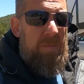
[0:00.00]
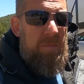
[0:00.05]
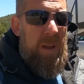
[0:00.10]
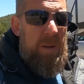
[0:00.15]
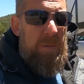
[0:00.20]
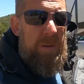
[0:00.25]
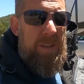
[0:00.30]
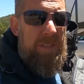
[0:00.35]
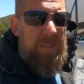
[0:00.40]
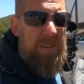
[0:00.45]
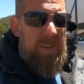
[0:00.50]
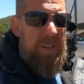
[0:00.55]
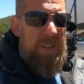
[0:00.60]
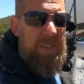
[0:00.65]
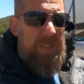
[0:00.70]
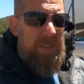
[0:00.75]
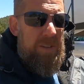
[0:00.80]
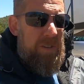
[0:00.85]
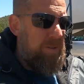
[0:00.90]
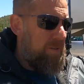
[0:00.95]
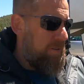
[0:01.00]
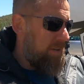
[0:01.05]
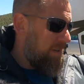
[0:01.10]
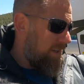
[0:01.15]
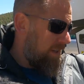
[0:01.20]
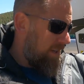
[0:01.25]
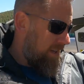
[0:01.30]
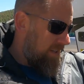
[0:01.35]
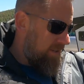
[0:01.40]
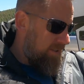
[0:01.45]
maybe 32.
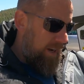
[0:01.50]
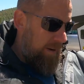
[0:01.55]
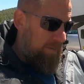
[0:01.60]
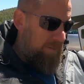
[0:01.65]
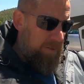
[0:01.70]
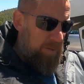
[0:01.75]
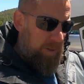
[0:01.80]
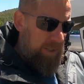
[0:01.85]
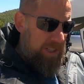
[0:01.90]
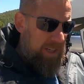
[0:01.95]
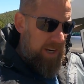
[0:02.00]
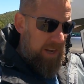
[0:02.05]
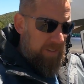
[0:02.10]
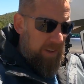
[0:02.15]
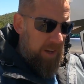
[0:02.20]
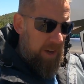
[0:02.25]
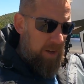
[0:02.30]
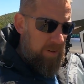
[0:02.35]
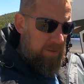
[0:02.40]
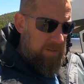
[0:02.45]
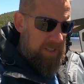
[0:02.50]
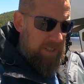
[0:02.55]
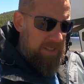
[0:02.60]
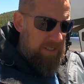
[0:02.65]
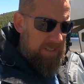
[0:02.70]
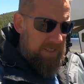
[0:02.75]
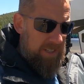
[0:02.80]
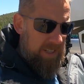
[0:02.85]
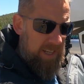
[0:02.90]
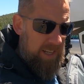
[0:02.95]
So I'm switching out the
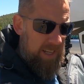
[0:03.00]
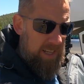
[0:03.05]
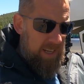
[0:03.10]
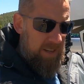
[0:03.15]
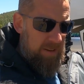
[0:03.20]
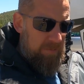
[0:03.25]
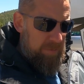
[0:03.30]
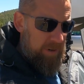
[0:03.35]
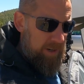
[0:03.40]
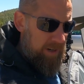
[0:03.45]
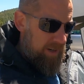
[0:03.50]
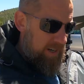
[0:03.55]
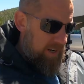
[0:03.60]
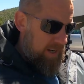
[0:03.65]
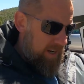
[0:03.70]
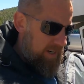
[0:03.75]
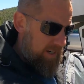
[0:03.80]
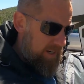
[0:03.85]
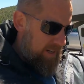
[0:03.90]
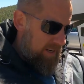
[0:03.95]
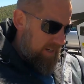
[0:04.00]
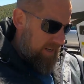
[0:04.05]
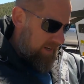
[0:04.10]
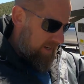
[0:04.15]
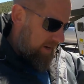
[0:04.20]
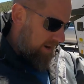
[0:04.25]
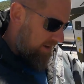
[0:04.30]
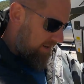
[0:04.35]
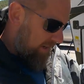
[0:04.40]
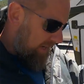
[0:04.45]
hoses, putting on
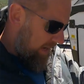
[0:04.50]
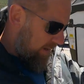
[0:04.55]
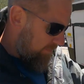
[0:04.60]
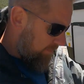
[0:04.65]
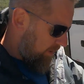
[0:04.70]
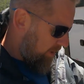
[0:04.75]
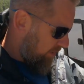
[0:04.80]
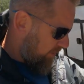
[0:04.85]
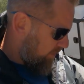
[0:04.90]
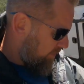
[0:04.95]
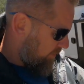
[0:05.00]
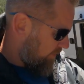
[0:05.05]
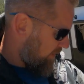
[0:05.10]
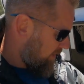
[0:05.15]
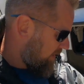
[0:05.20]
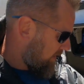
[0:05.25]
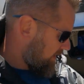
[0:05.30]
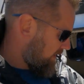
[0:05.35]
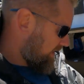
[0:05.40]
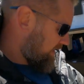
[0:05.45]
our Camco